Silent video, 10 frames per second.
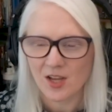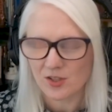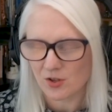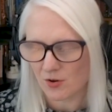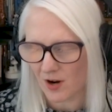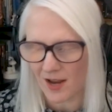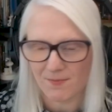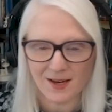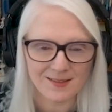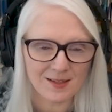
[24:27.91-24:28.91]
So I
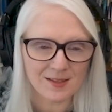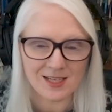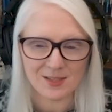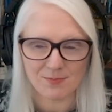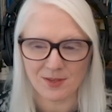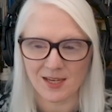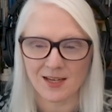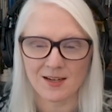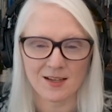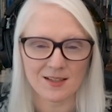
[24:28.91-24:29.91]
basically
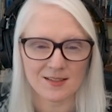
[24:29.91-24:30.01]
explained